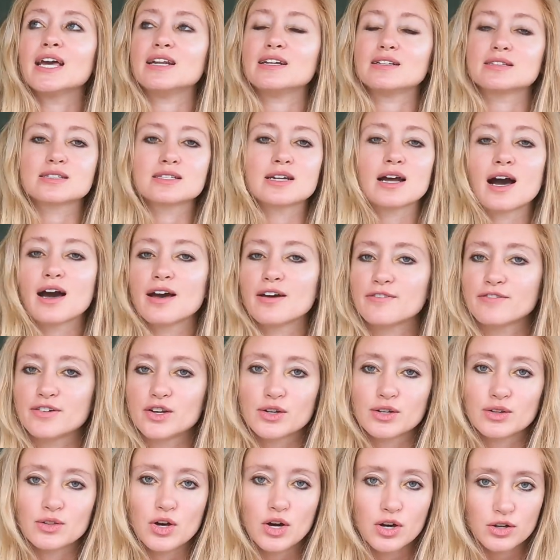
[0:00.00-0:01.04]
and it's not a
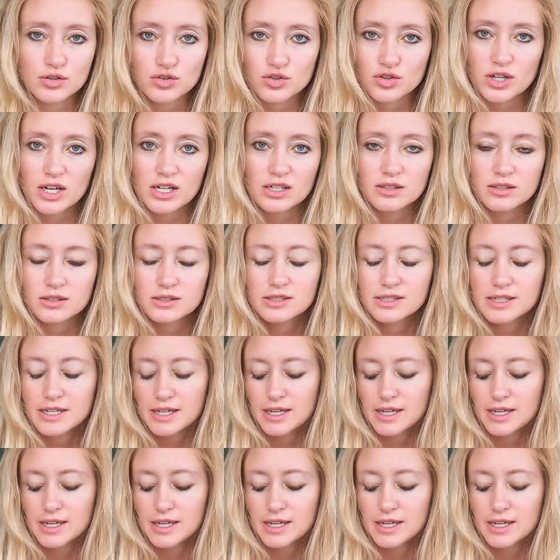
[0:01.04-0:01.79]
very long trail.